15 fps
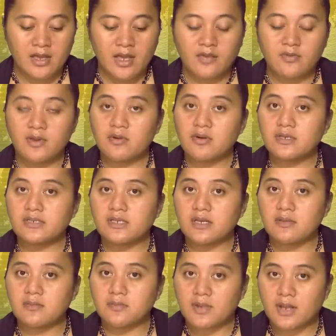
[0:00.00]
And there is
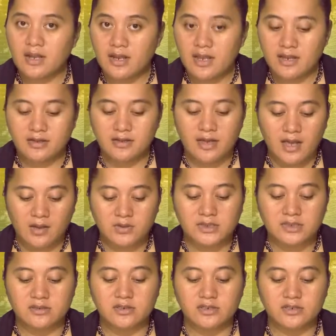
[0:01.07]
a planned
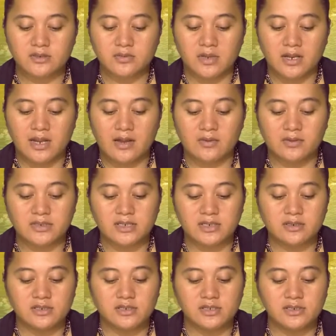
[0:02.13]
outage to allow
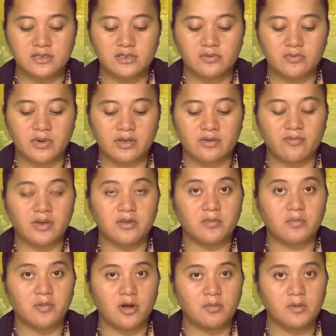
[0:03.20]
technicians to rectify the
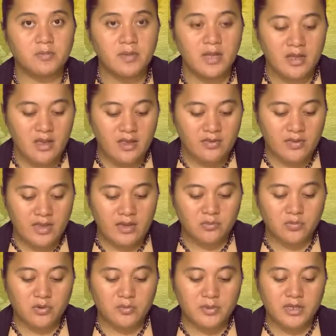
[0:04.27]
problem
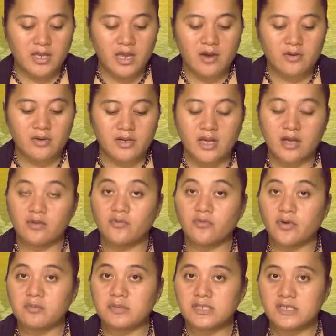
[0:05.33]
that will be carried out
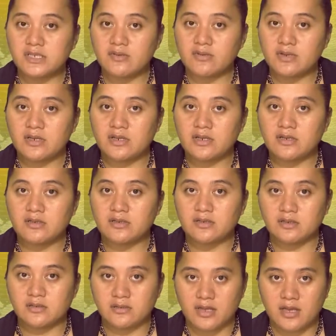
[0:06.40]
from 7
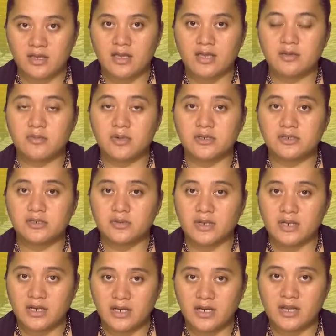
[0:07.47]
a.m. until
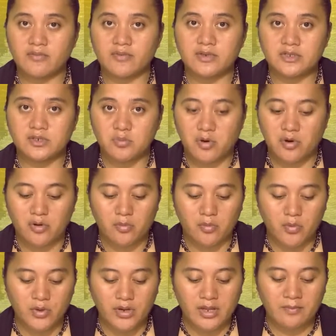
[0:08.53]
11 tomorrow
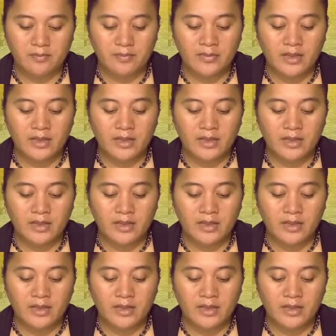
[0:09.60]
morning